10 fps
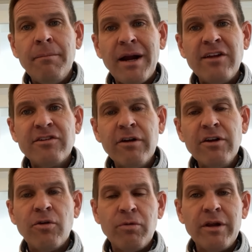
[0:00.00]
but I
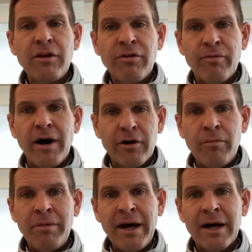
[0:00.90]
started to really
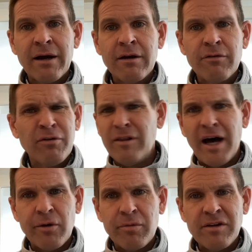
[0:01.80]
throttle back for a
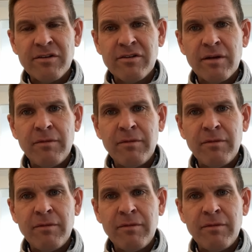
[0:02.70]
lot of reasons.